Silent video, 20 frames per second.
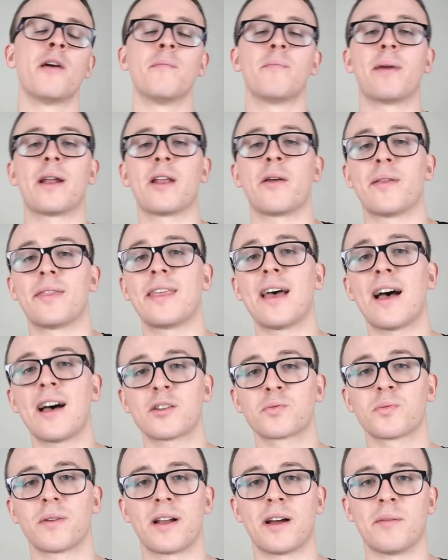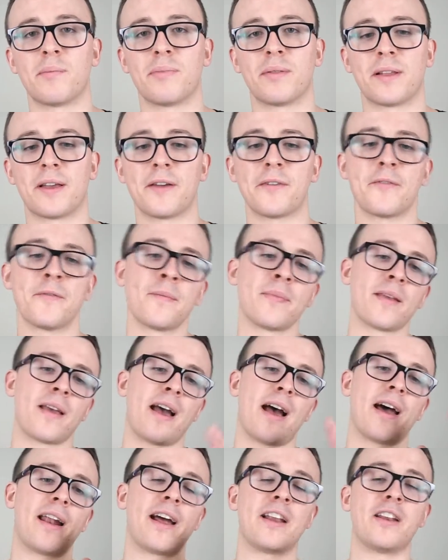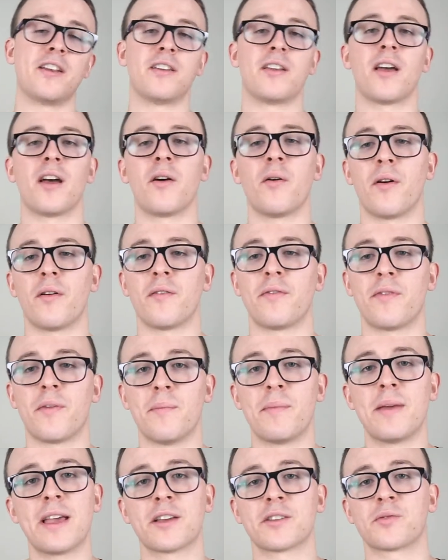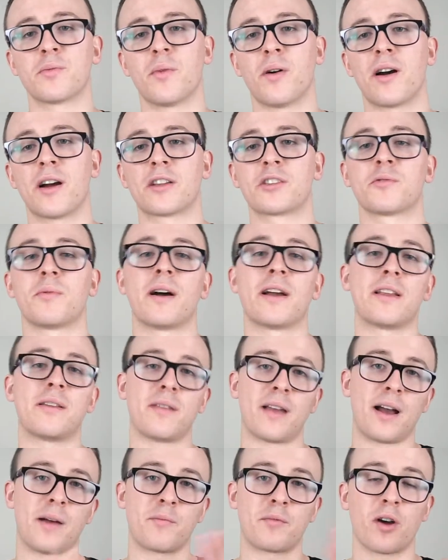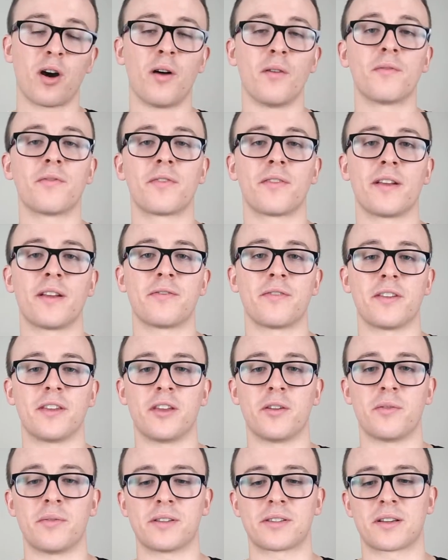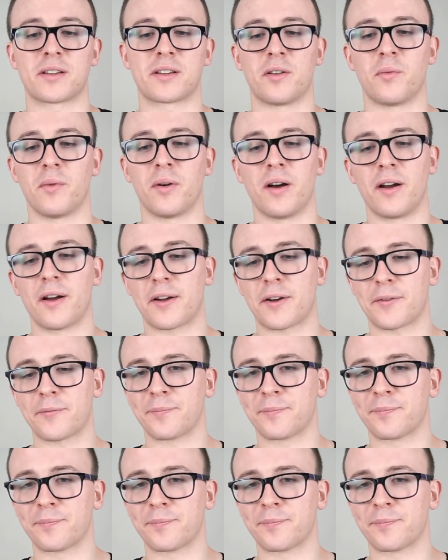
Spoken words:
But anyway, that's what I believe, and I know for me it's worked, so I'm confident for you it's going to work.